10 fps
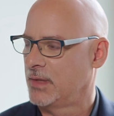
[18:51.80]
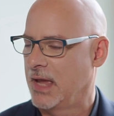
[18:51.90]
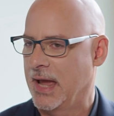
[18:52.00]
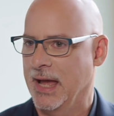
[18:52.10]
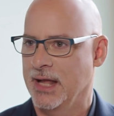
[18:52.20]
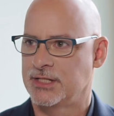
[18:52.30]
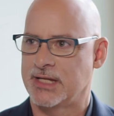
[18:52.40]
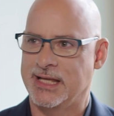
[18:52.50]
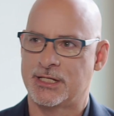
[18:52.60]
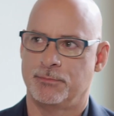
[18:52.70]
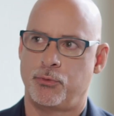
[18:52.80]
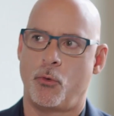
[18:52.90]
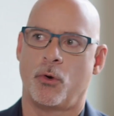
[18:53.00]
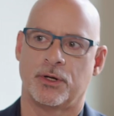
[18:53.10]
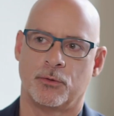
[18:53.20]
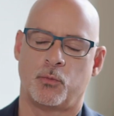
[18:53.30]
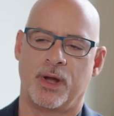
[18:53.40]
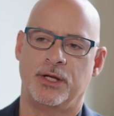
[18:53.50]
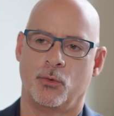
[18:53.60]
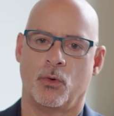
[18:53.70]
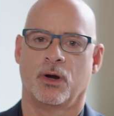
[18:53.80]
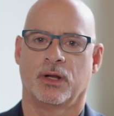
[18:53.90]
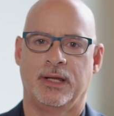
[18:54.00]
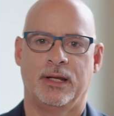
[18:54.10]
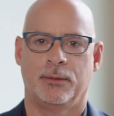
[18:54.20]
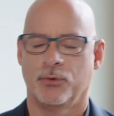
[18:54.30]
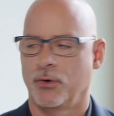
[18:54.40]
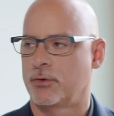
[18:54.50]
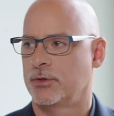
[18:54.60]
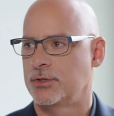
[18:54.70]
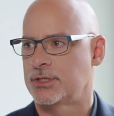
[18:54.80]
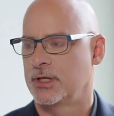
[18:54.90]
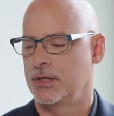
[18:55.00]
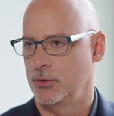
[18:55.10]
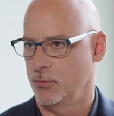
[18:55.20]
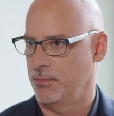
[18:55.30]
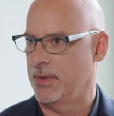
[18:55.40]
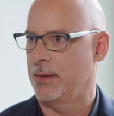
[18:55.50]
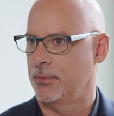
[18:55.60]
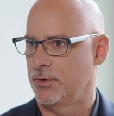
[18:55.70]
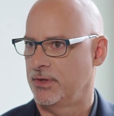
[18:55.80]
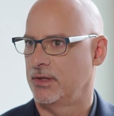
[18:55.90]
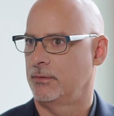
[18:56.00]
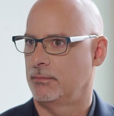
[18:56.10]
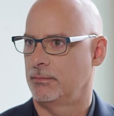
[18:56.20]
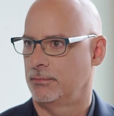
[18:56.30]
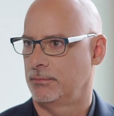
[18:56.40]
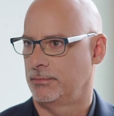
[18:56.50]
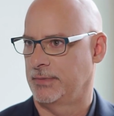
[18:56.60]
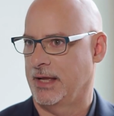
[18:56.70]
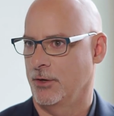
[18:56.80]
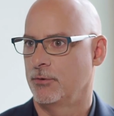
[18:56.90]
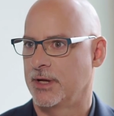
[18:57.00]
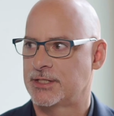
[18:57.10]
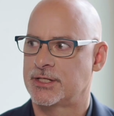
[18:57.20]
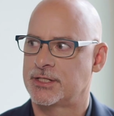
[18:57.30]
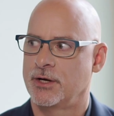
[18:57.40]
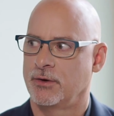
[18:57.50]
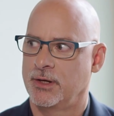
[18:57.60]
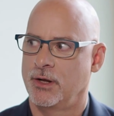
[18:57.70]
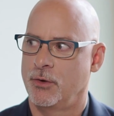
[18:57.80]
And it's important when you are leading brokers that you remember that they don't necessarily know